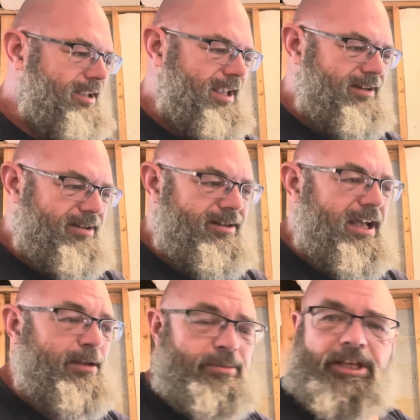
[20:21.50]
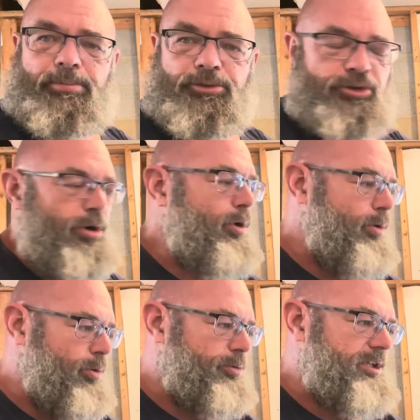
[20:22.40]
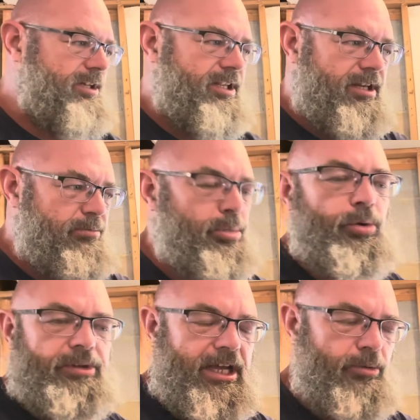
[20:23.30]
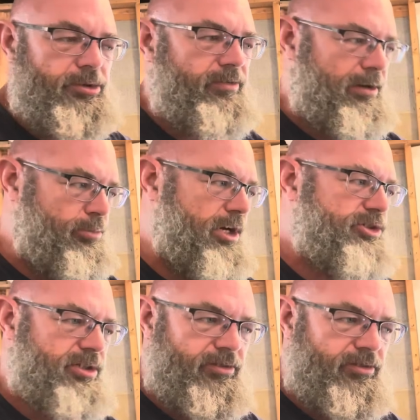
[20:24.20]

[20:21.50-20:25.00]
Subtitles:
and it not be able to hold and again pulled out with the vibration and